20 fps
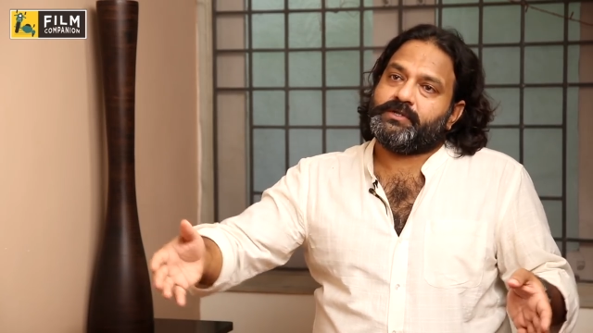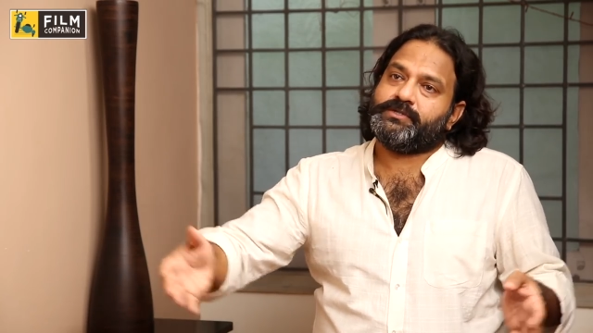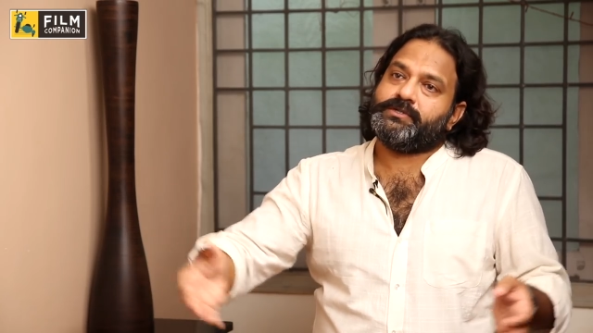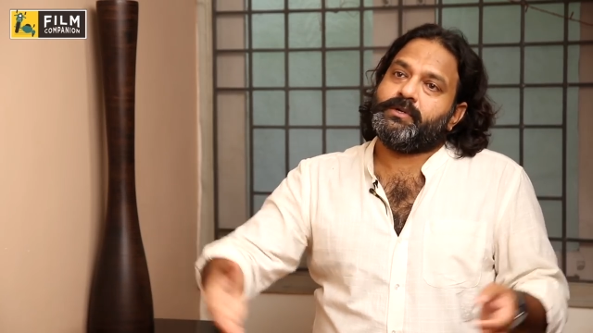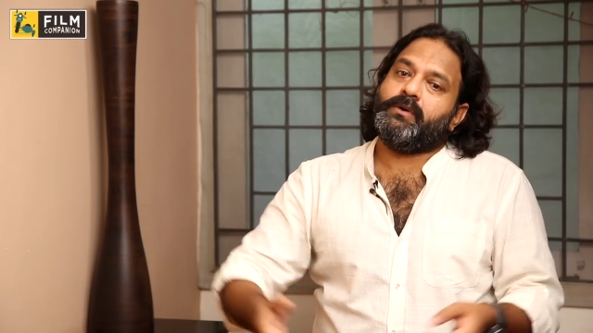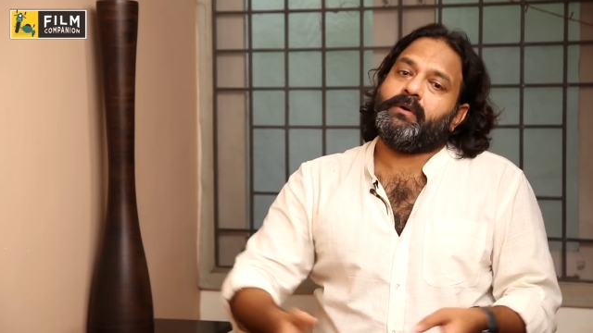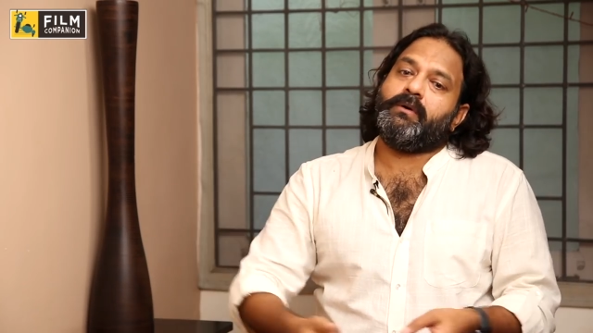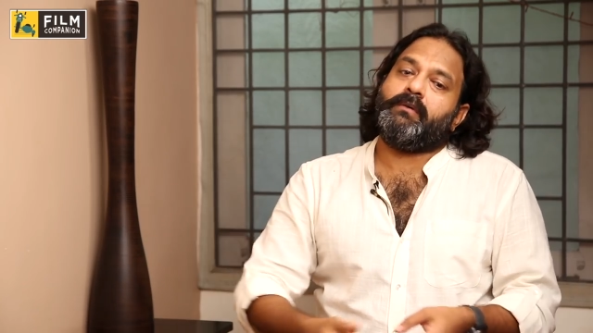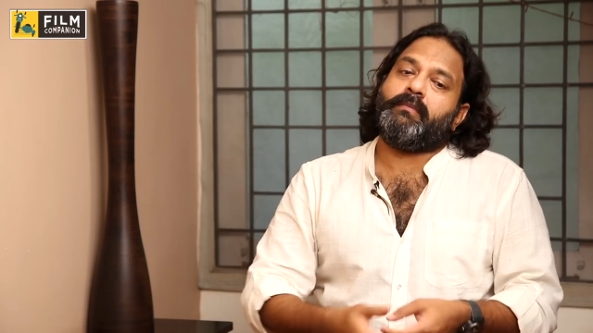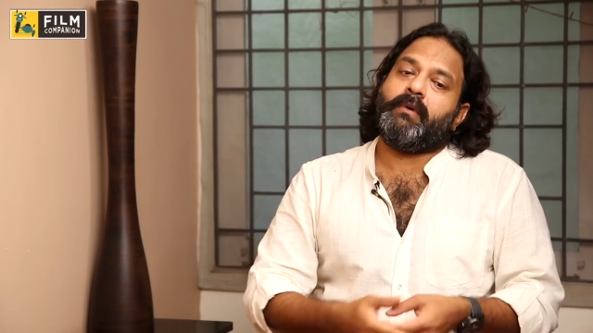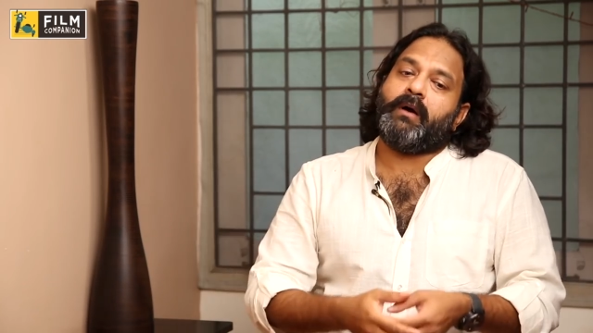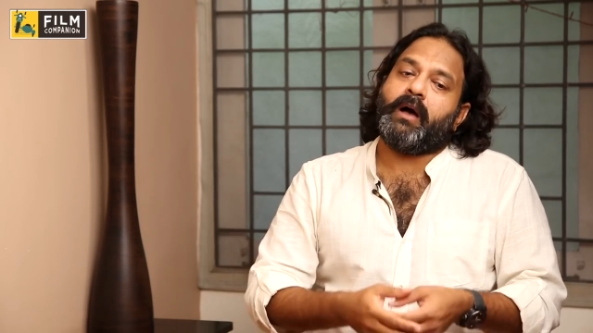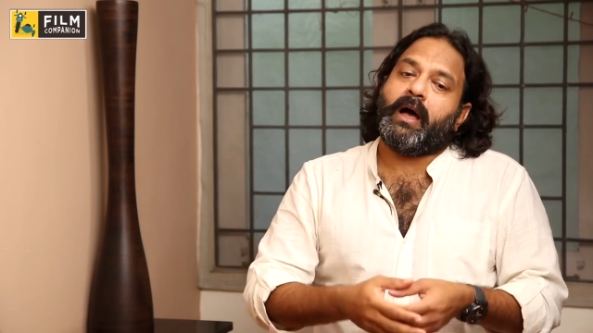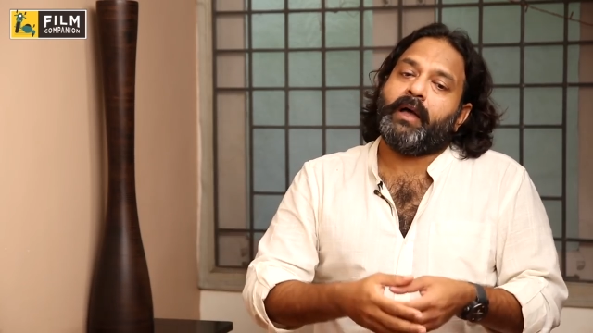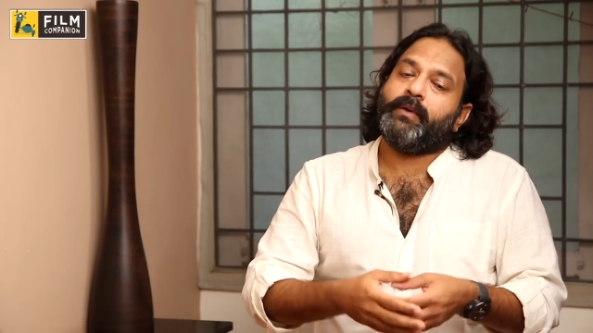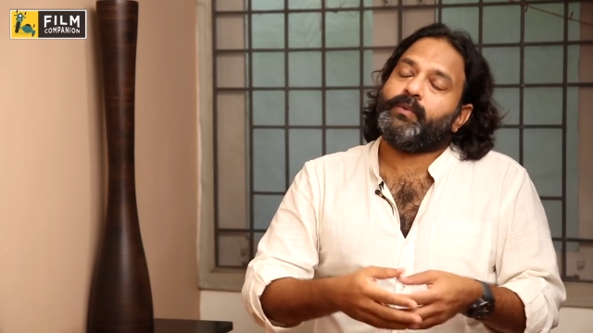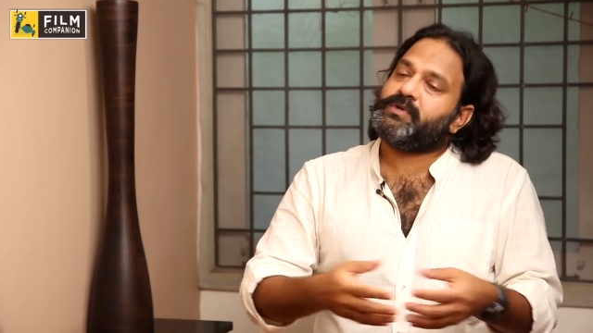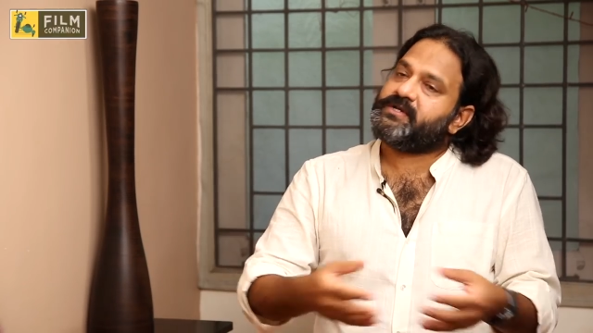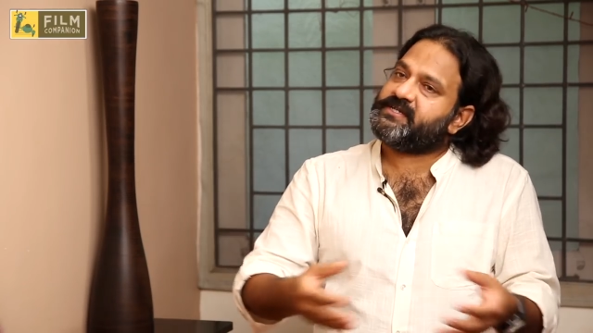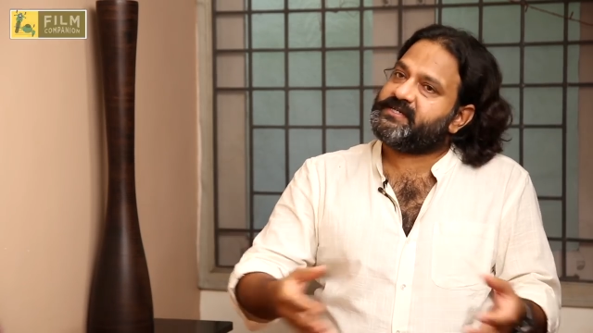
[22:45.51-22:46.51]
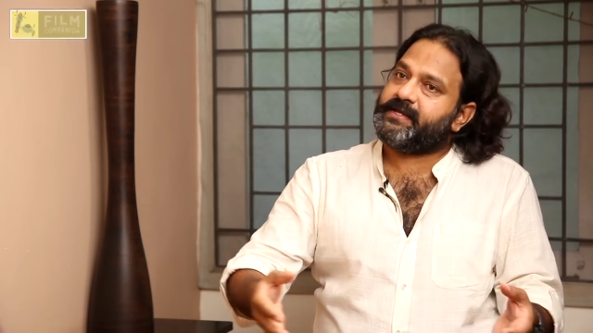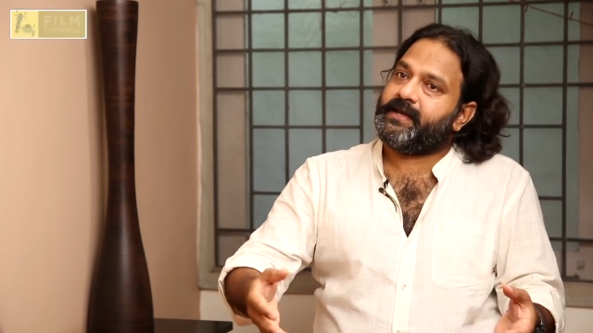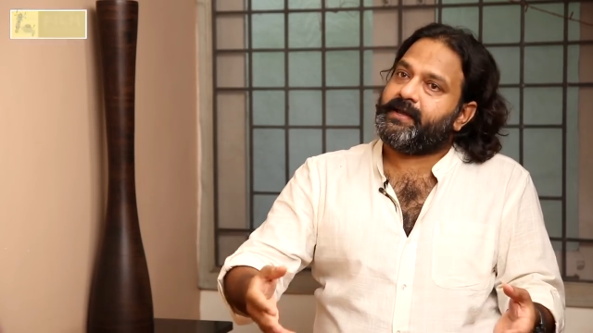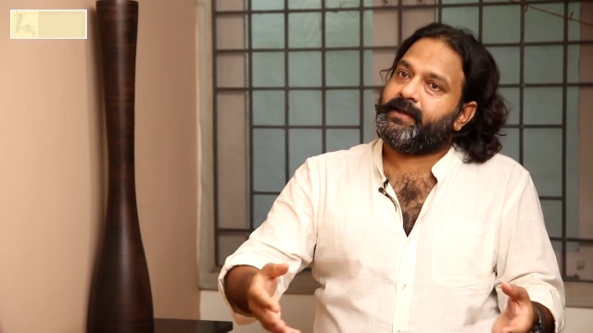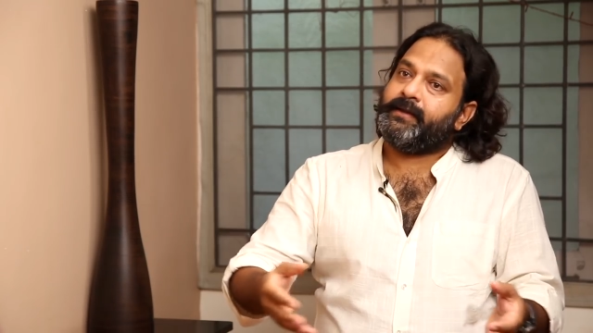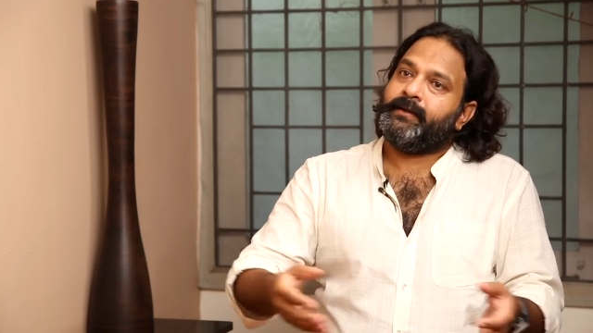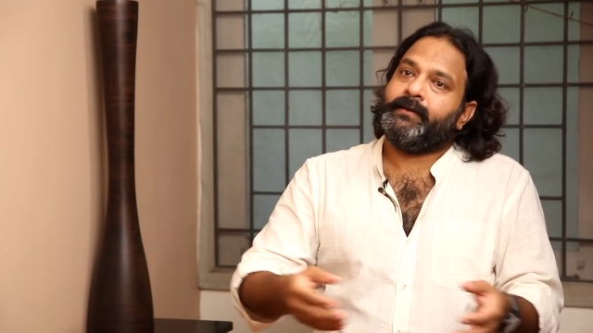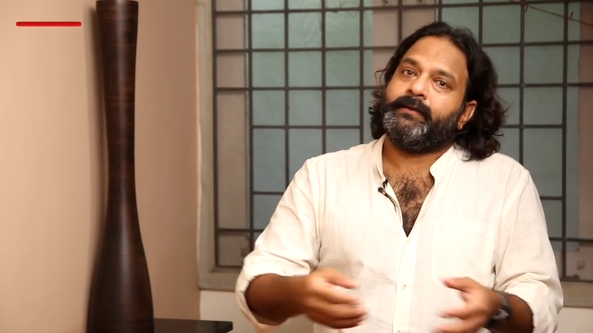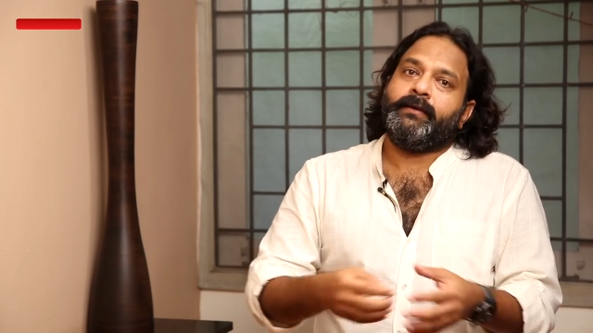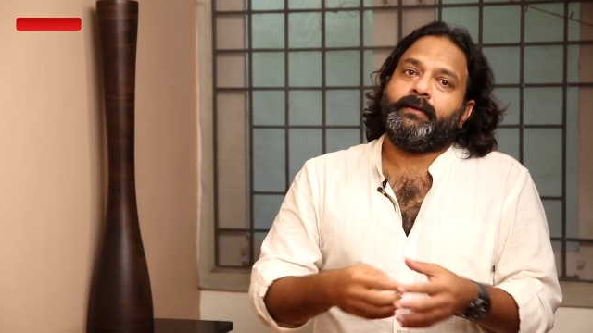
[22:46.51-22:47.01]
So I would
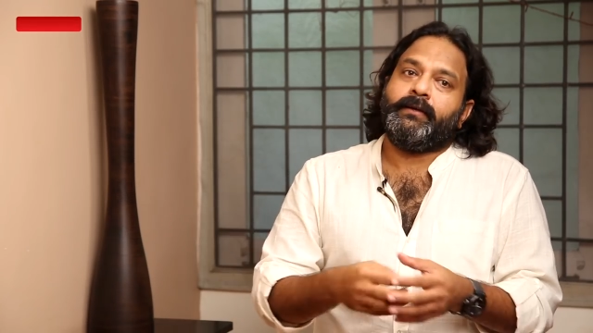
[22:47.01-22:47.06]
say